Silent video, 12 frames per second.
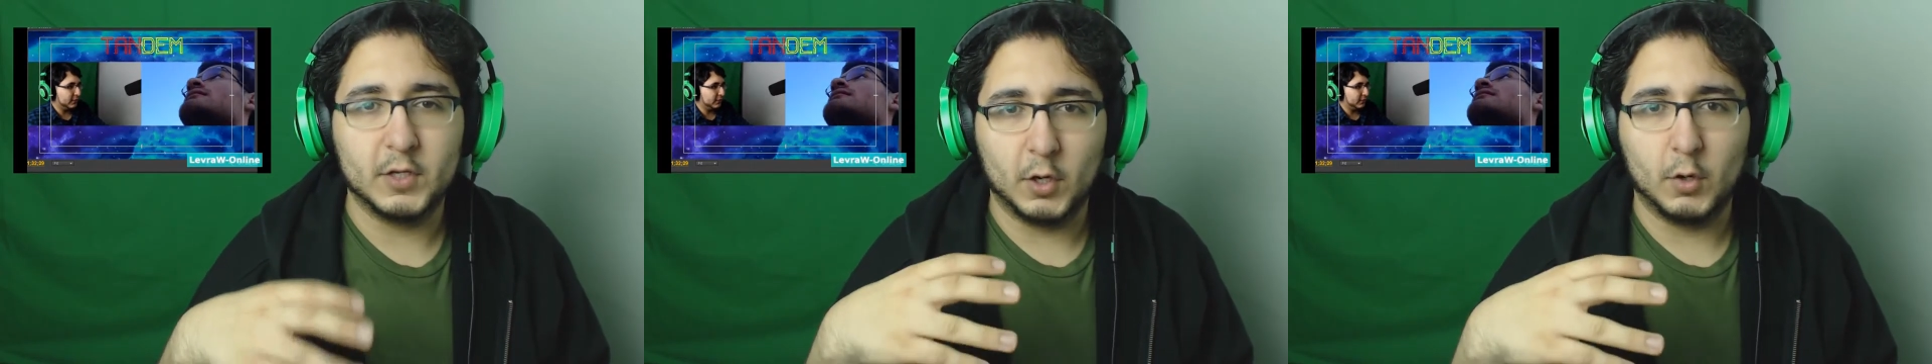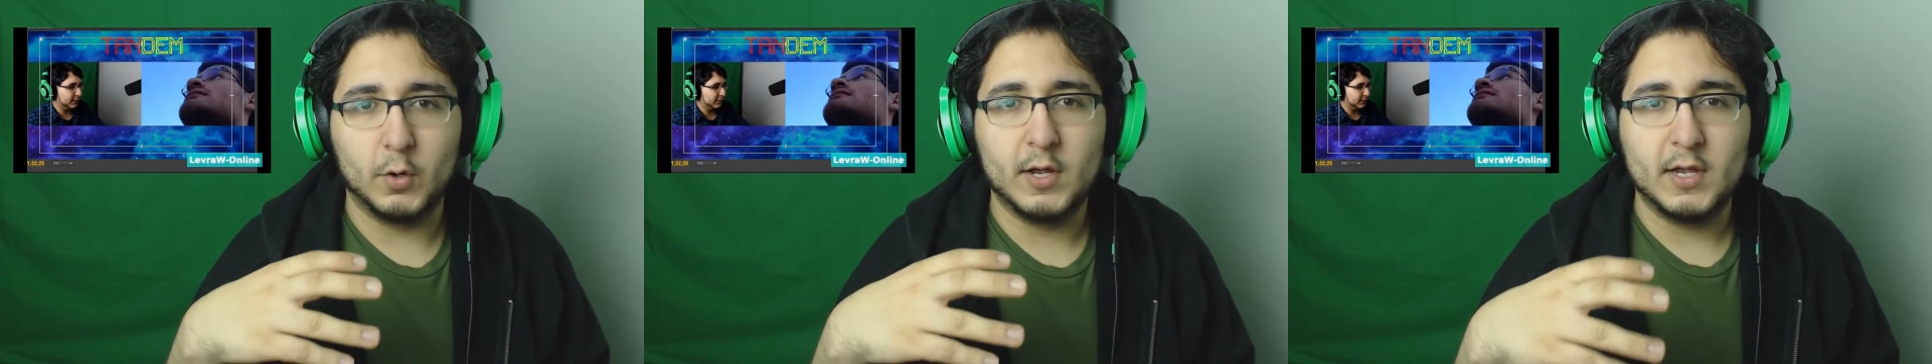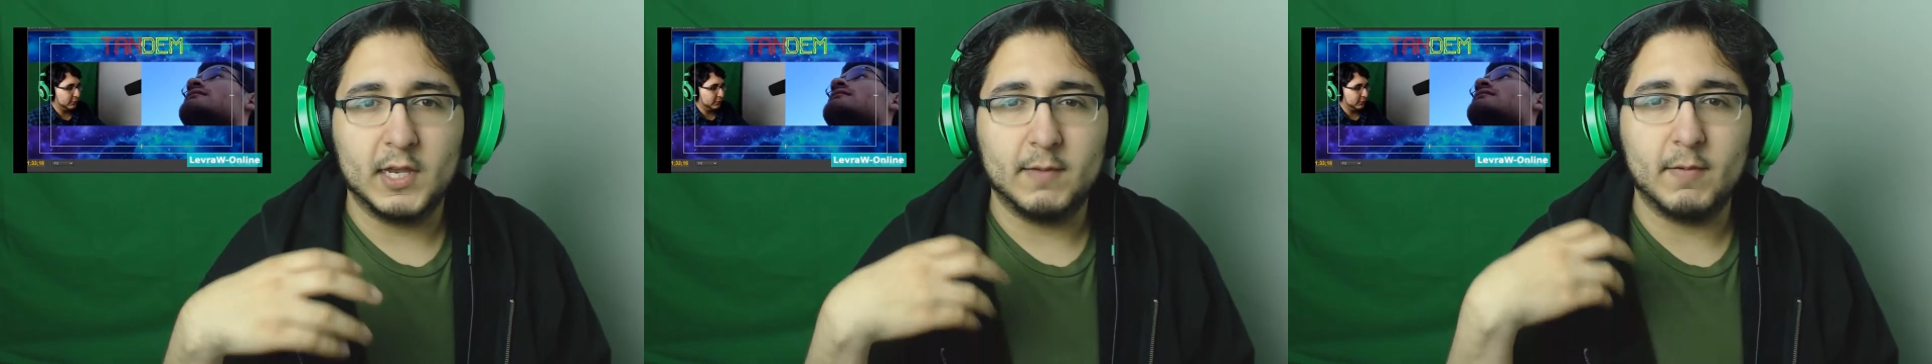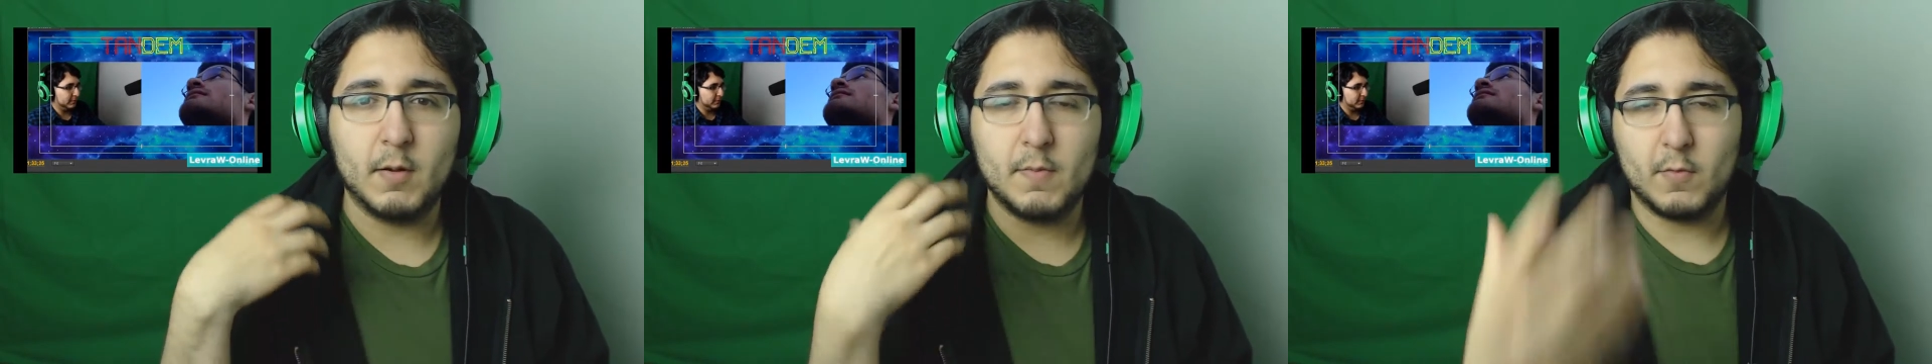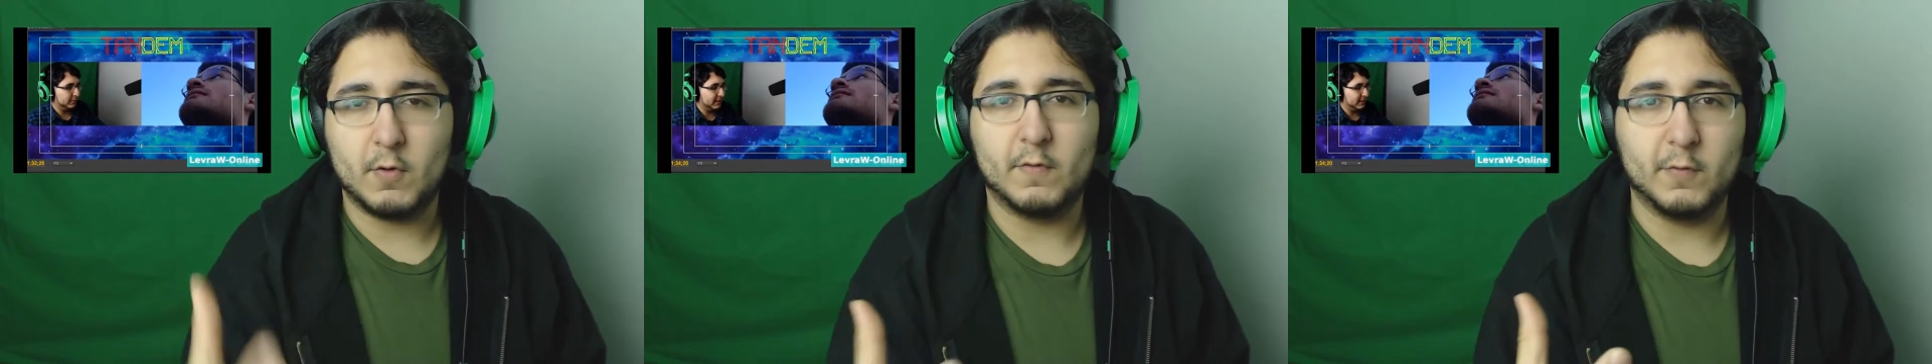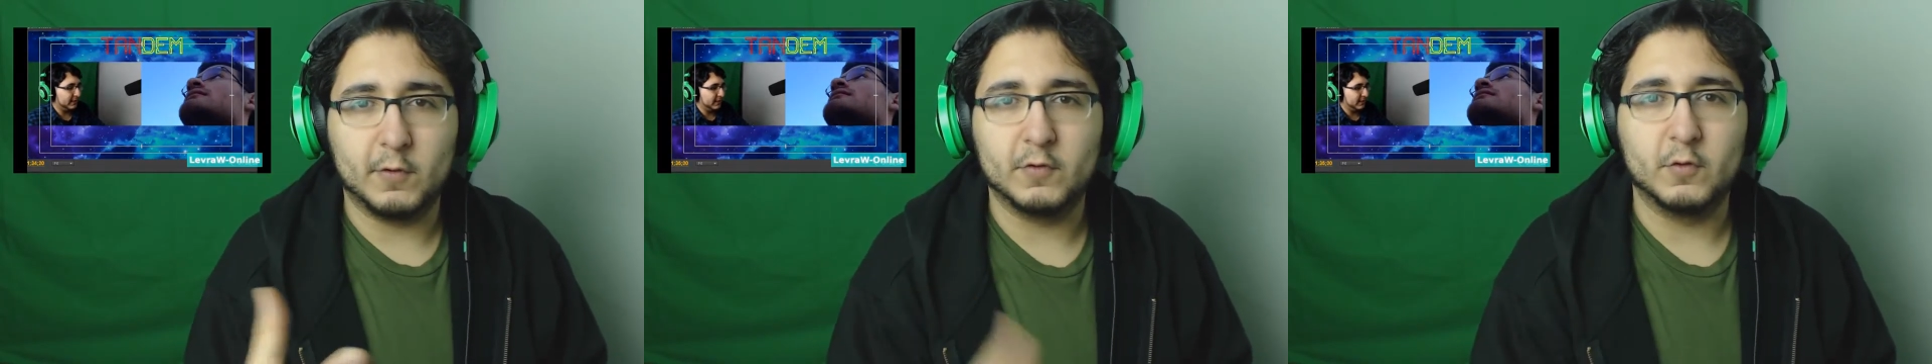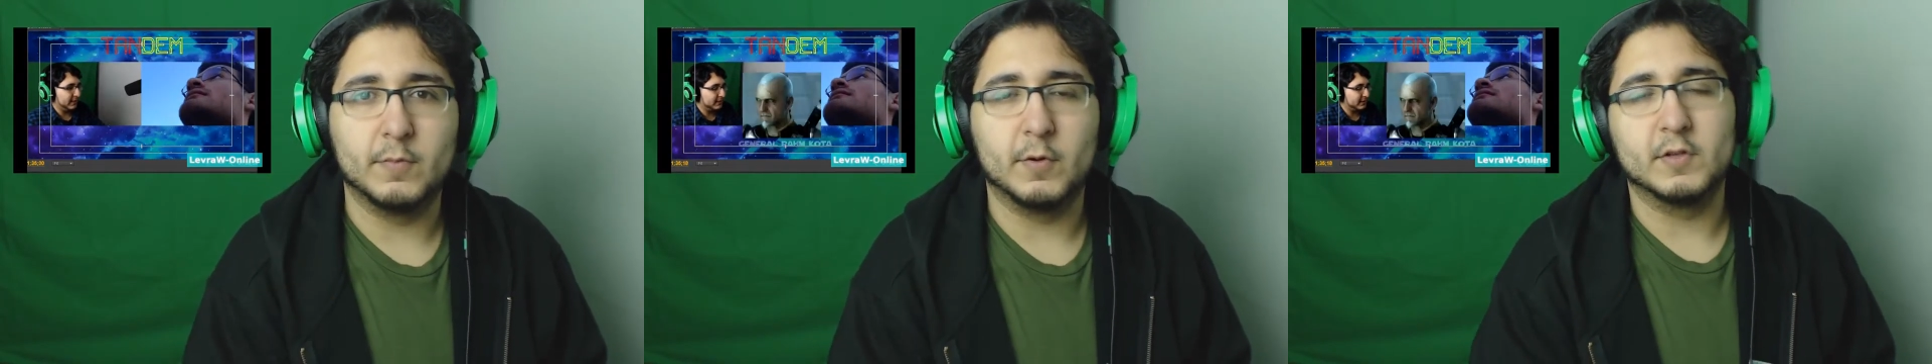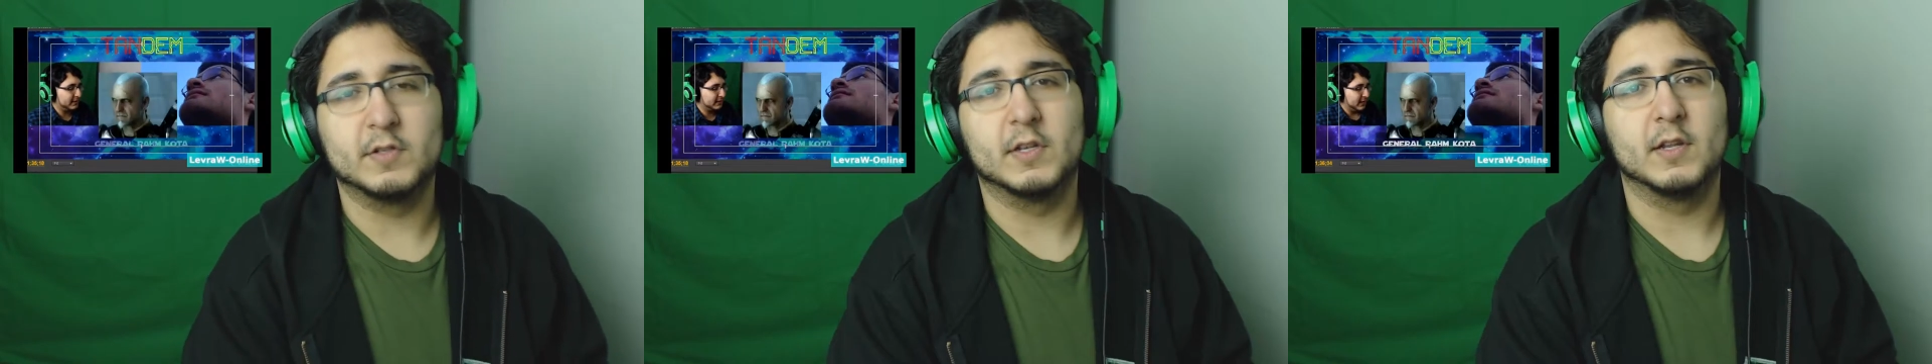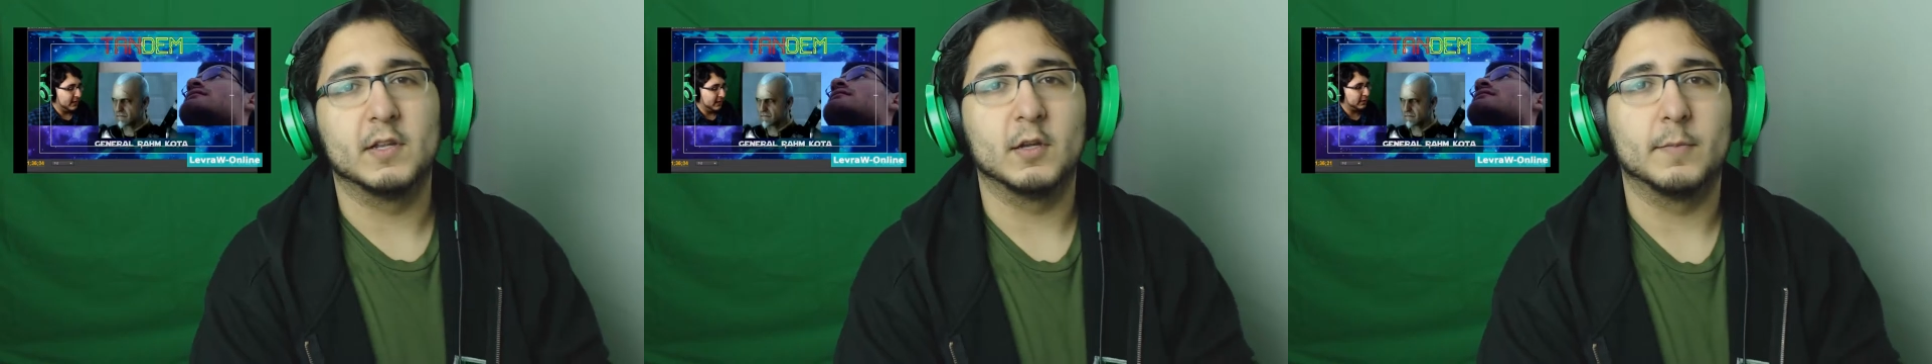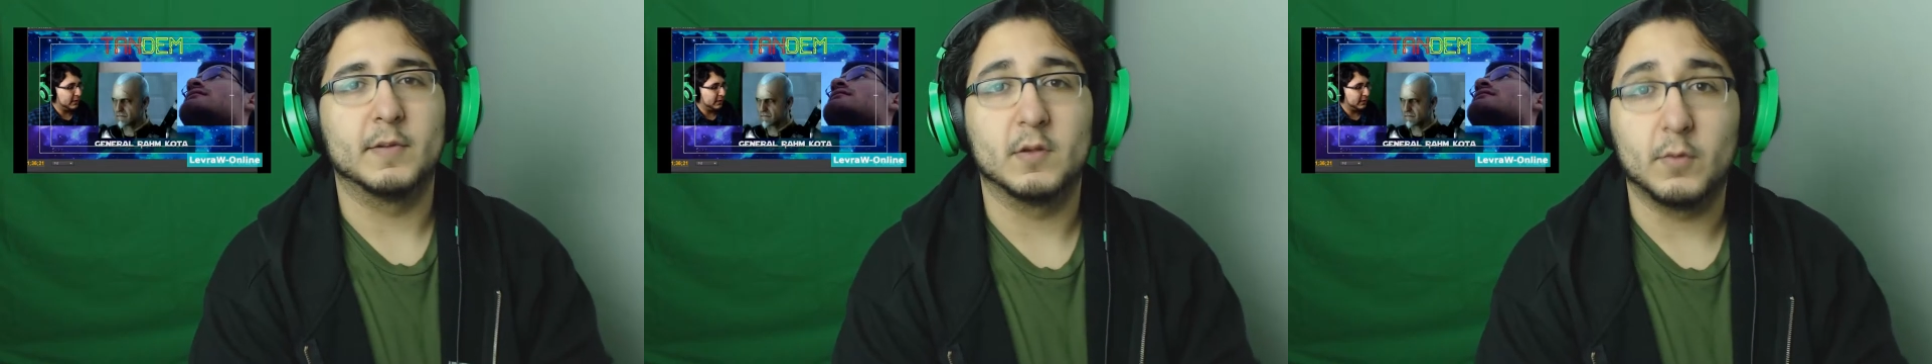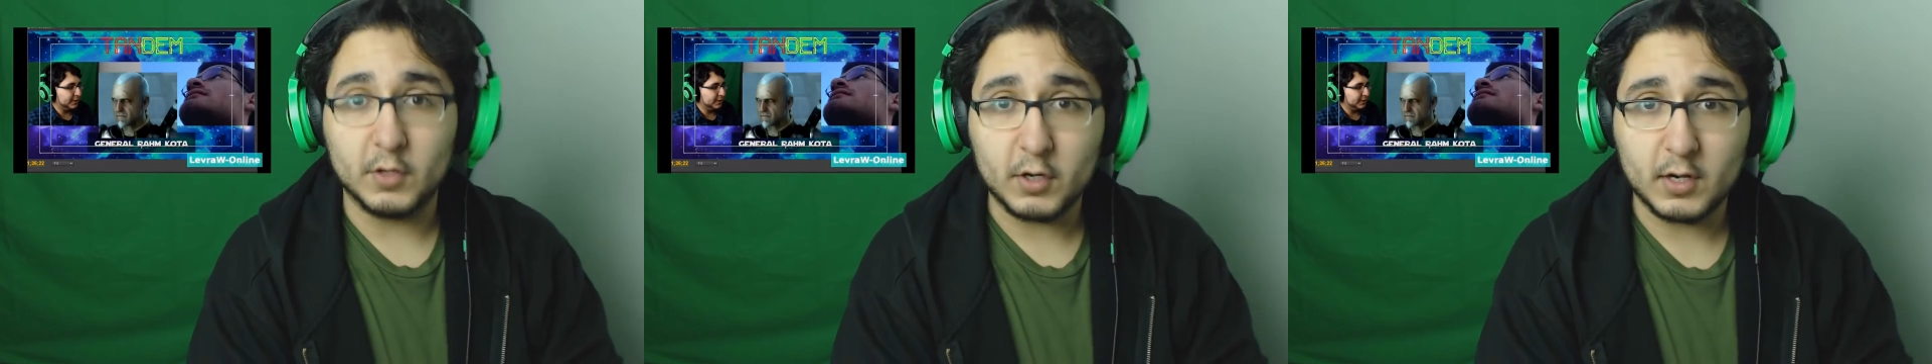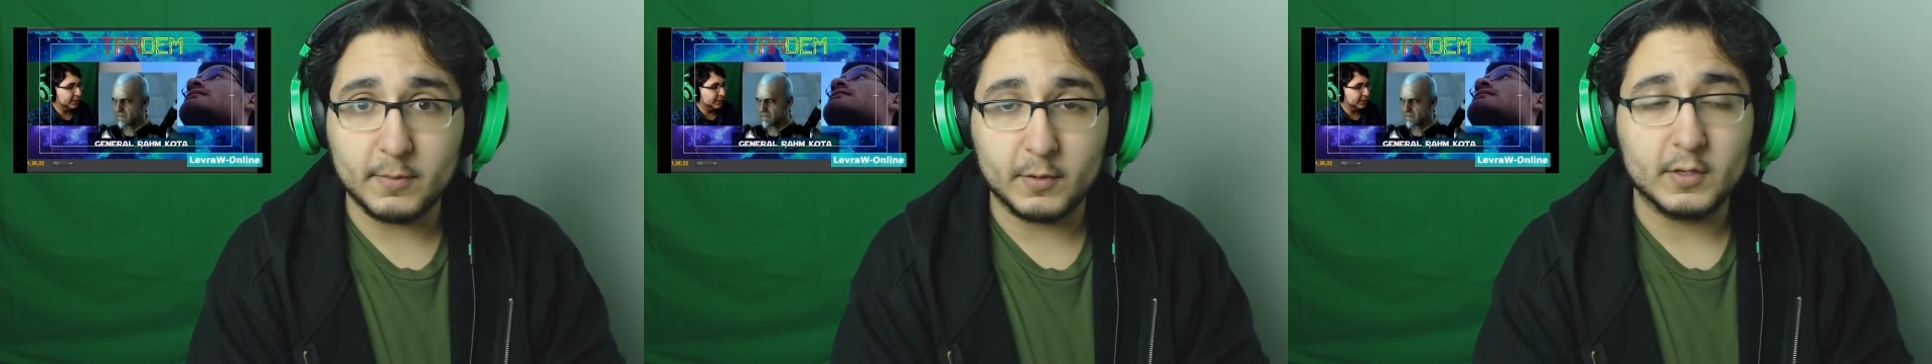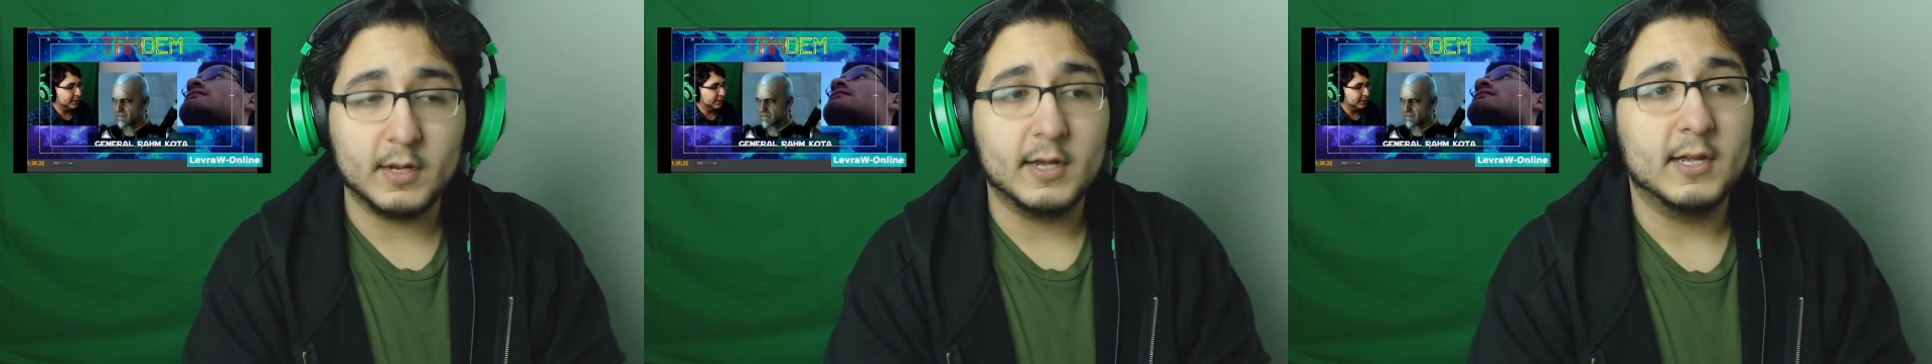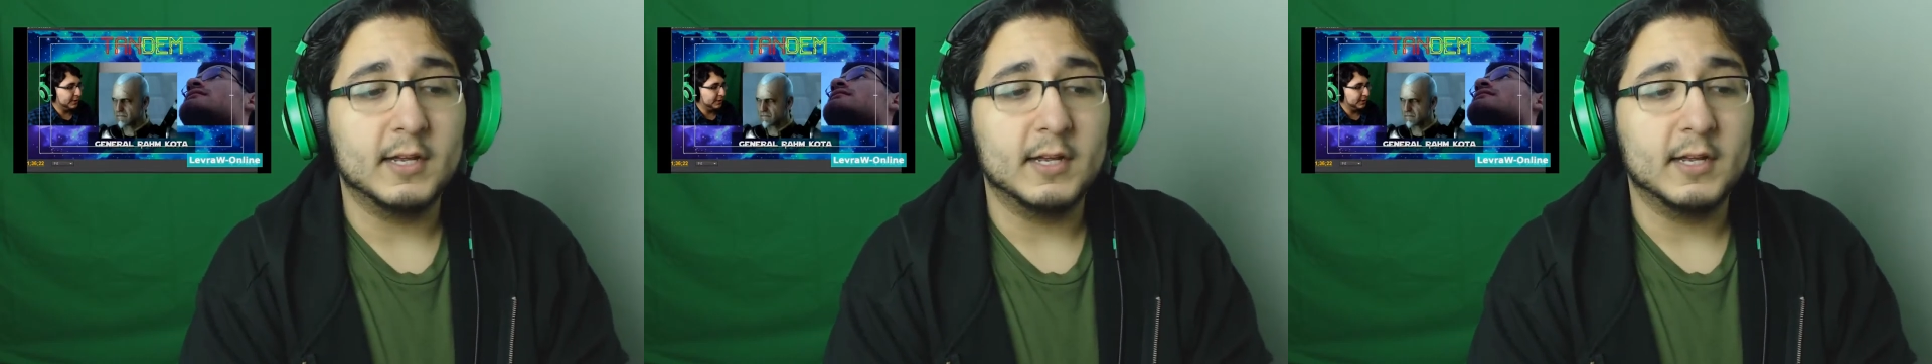give a little more force to the points and the topics that we're talking about.